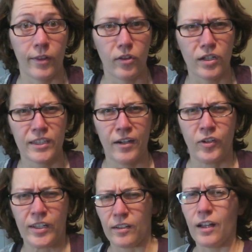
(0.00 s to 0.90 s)
so let's talk
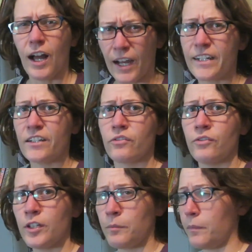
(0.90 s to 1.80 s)
downhill. I didn't
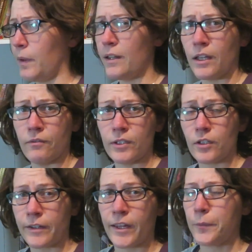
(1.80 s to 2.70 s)
film any of
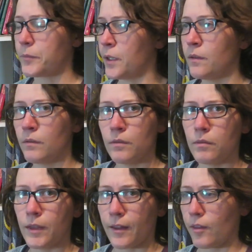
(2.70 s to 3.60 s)
it, except
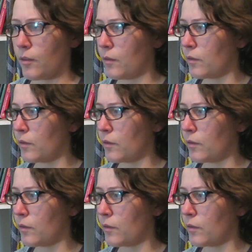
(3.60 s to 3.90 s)
this.